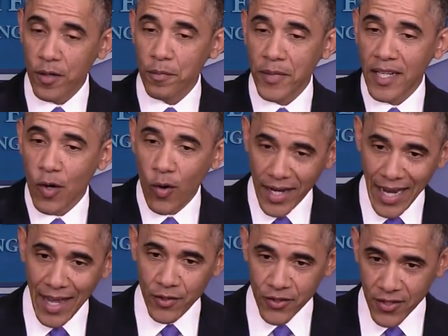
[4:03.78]
be going
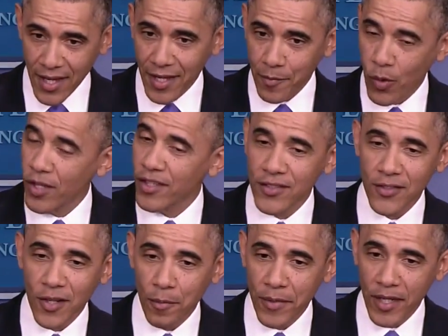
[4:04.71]
out saying, boy, this is
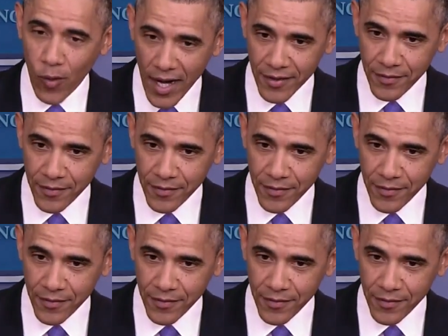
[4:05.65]
going to be great.